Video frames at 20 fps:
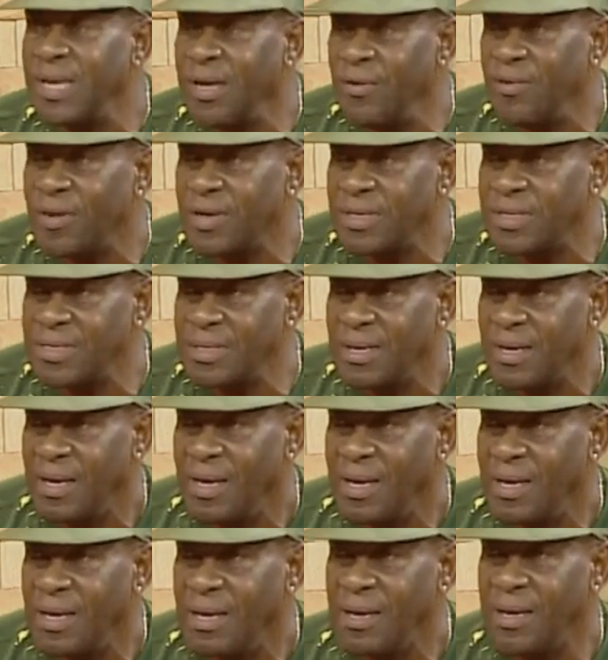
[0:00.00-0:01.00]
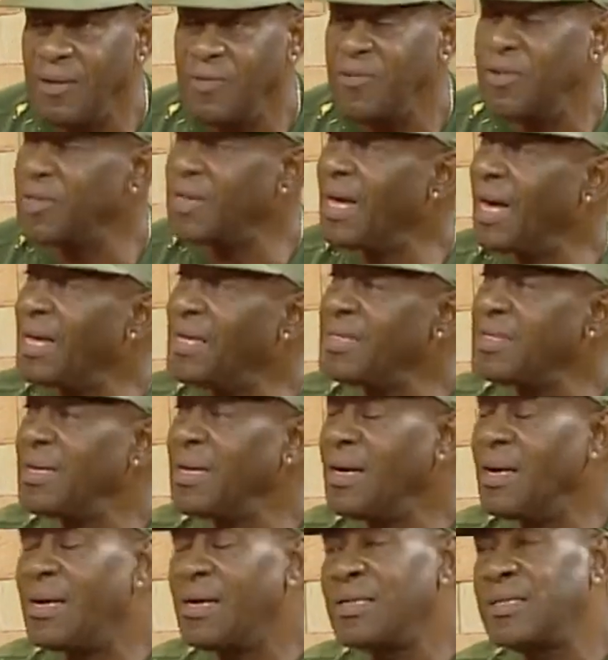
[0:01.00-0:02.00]
serious. Mm -hmm. If you're
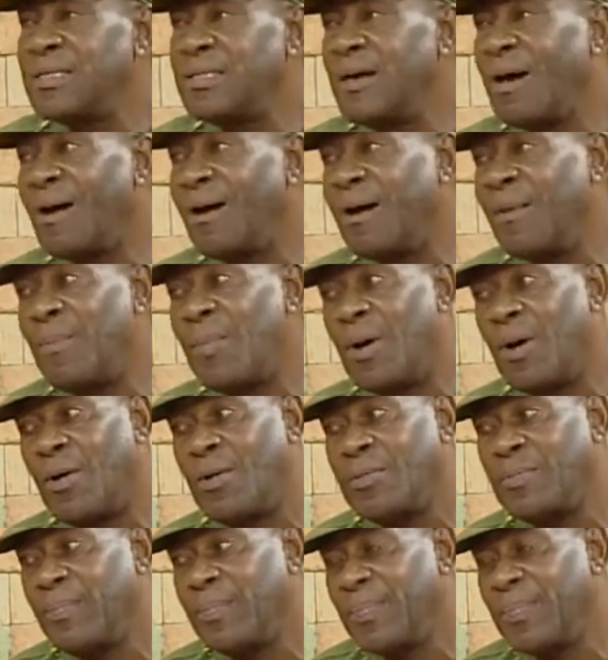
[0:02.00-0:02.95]
dancing a song about